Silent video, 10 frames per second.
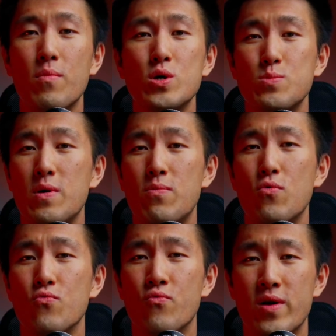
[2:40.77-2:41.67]
most
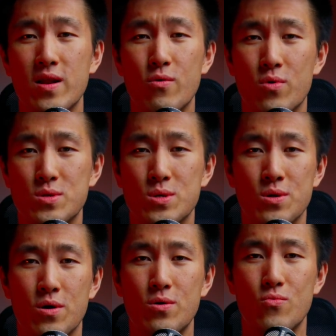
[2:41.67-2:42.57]
people really want to
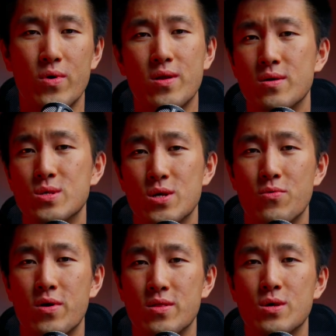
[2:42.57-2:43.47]
know when
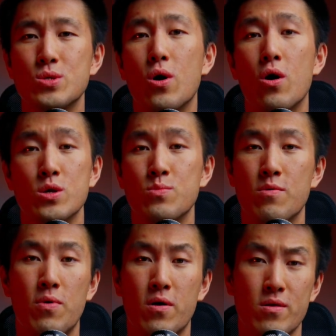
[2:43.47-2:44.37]
considering this Osmo
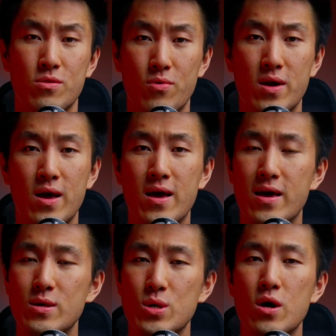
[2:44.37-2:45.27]
Pocket 3
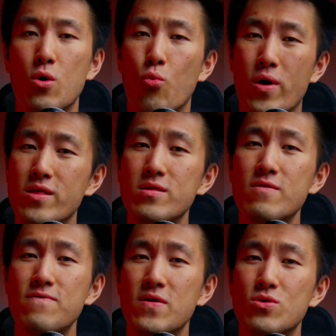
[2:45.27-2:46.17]
is whether
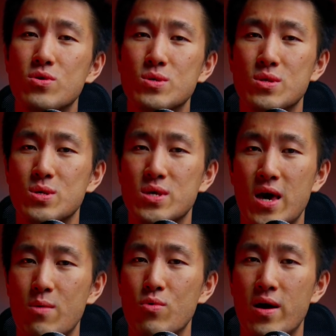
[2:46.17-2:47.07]
the features this
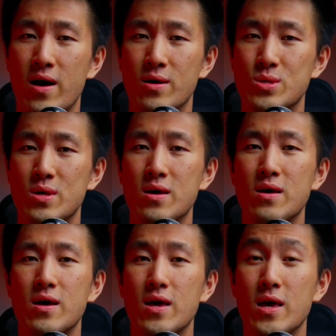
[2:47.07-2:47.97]
camera has
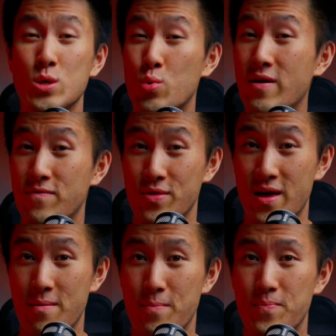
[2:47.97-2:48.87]
is right for
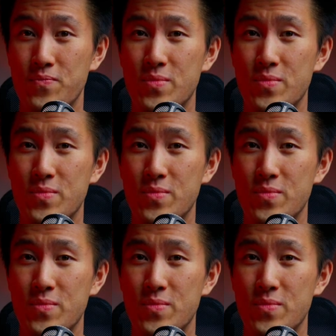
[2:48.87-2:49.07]
them.